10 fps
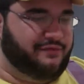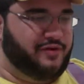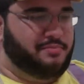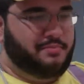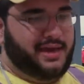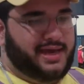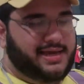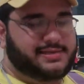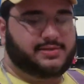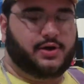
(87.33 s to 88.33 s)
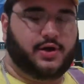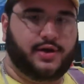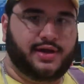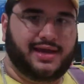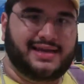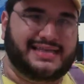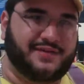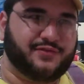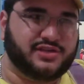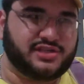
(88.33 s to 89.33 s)
different meets or
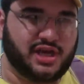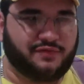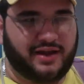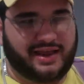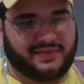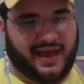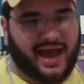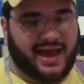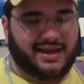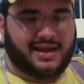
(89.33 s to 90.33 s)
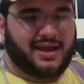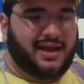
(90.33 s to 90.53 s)
different stuff like that.